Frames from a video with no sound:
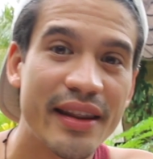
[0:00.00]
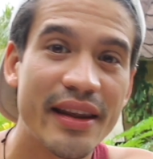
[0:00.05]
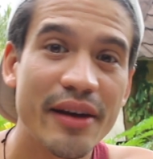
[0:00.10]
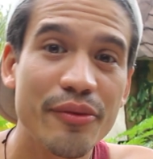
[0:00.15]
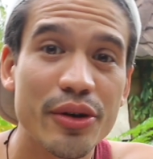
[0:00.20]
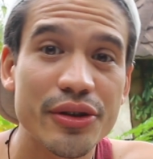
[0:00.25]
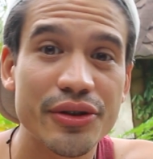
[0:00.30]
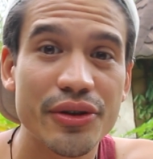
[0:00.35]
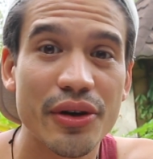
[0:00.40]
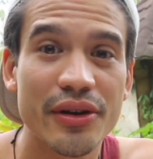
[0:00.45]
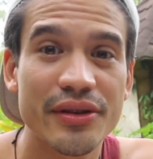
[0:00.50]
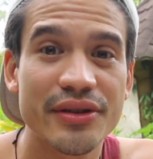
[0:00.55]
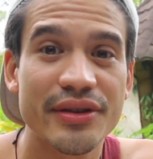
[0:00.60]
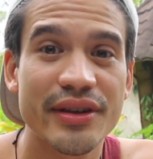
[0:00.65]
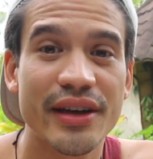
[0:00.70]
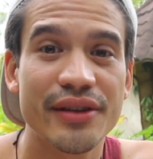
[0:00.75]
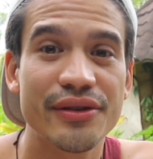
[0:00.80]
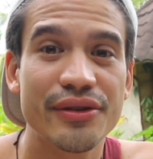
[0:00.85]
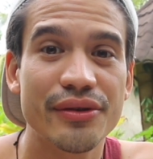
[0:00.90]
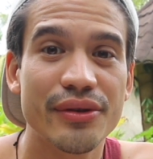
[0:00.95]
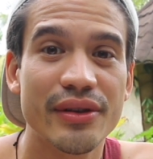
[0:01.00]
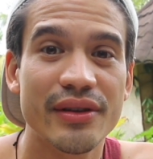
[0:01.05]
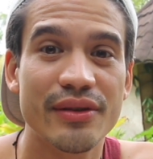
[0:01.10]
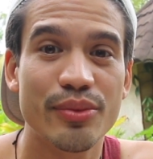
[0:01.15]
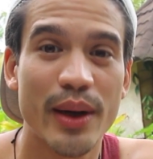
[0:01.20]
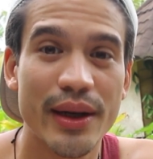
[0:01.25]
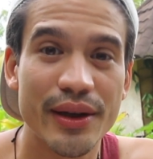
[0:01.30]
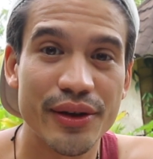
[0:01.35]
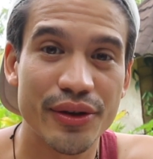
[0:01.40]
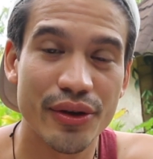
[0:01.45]
And then what you also can do is
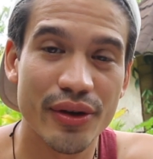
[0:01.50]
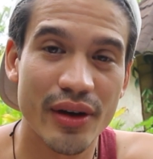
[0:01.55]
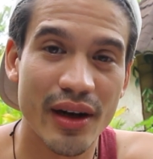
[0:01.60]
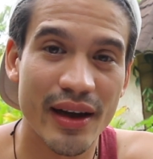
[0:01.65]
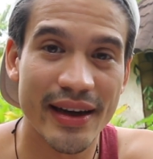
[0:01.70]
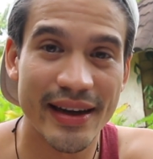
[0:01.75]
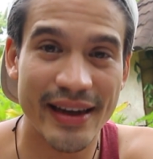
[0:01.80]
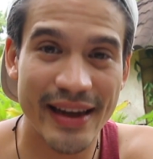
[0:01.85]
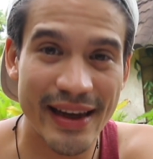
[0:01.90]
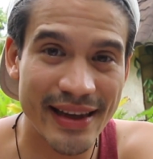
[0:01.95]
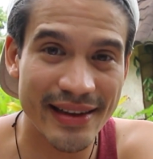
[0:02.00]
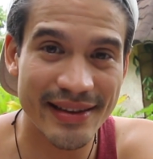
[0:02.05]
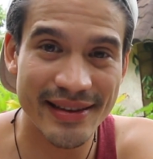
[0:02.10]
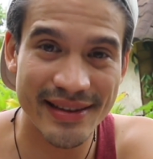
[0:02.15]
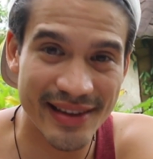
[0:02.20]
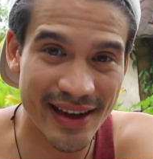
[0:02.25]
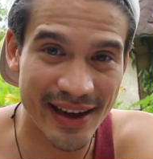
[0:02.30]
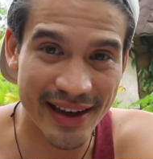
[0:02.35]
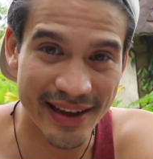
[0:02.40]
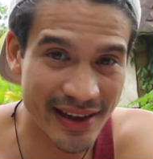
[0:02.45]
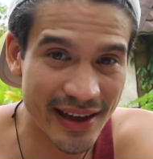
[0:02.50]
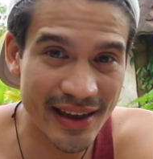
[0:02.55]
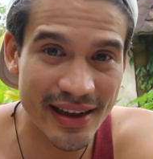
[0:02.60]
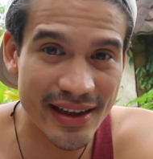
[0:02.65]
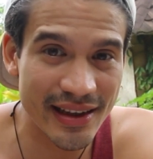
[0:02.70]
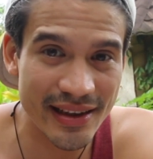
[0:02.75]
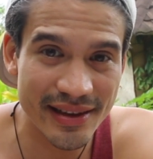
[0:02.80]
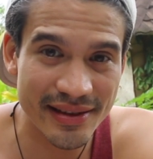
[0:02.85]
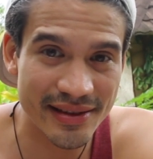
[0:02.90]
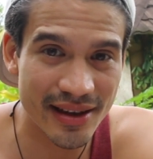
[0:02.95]
when you're like in
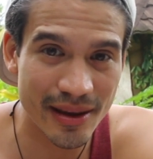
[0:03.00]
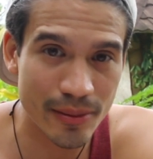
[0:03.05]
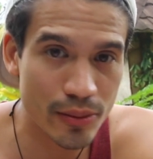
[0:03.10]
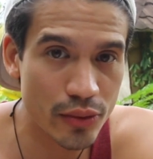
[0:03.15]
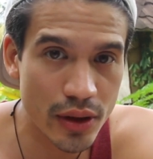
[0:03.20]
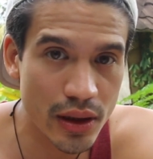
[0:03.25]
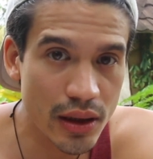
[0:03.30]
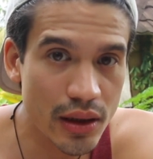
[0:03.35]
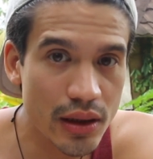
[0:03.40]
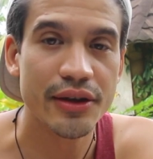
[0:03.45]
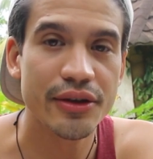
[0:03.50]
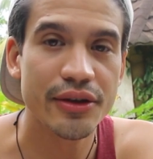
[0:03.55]
Senggigi somewhere,